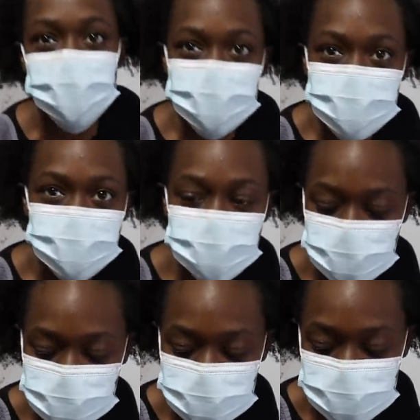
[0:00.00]
my nails done
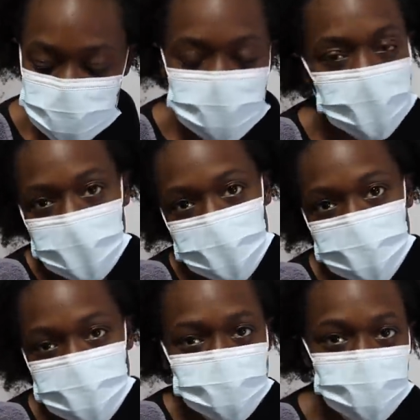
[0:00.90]
too. Nah, okay.
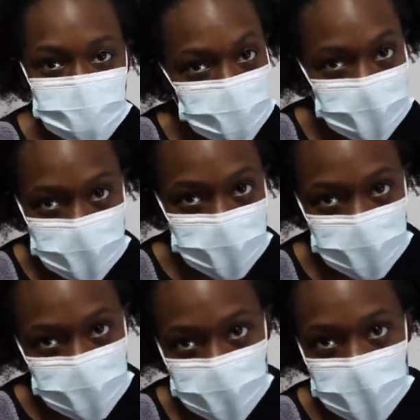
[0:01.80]
It's worth money.
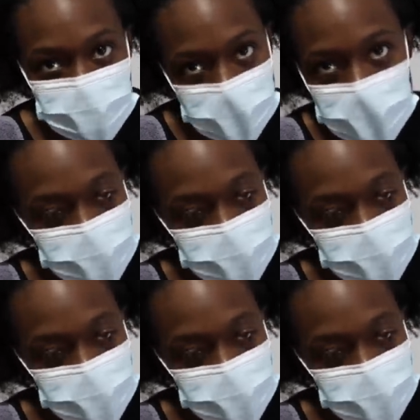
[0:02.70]
We gotta buy a